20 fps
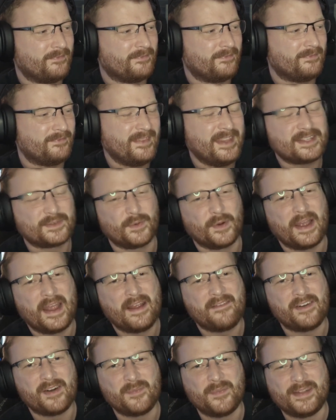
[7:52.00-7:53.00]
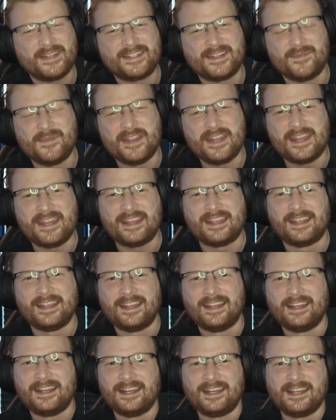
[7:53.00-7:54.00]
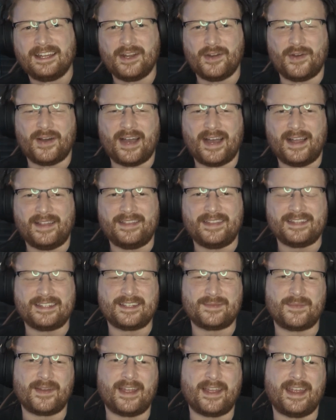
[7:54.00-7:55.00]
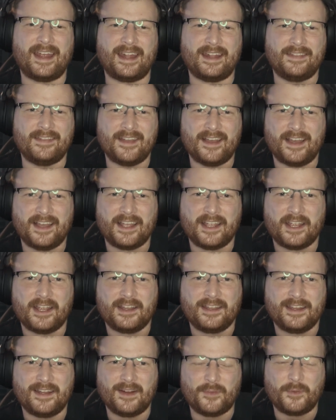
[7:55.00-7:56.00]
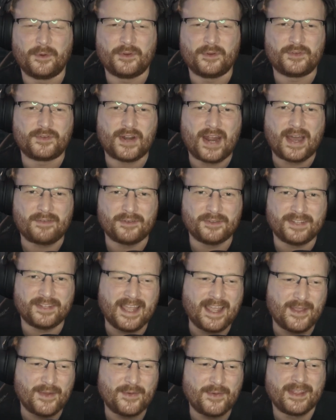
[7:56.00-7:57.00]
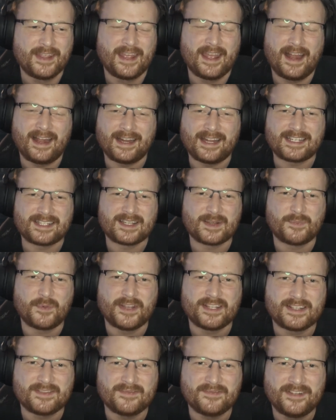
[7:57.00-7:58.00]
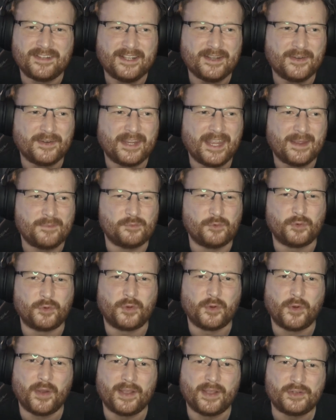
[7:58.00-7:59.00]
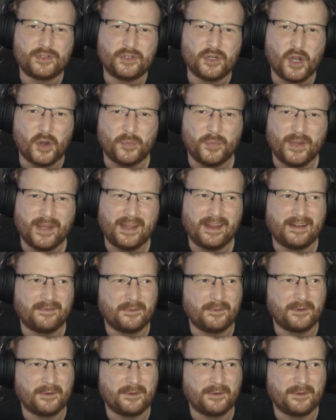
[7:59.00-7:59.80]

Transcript: is whatever, but to me, I had this in my head that we'd travel down, I get someplace in video game, we'd go out shopping, we'd